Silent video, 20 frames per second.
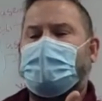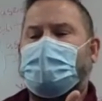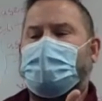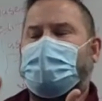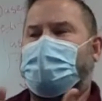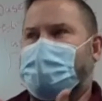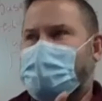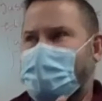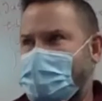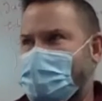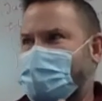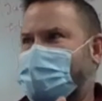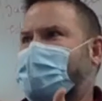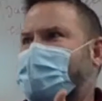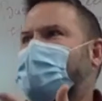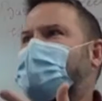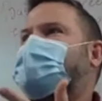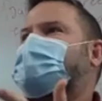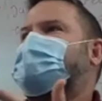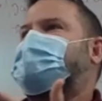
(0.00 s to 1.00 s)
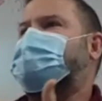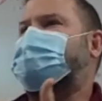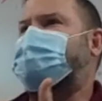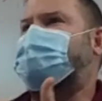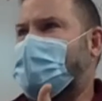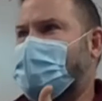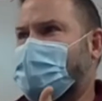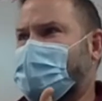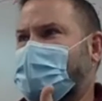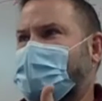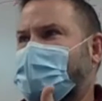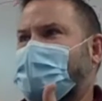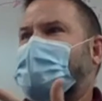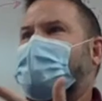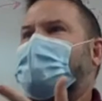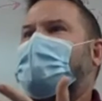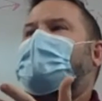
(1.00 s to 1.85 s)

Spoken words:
grammar, spelling,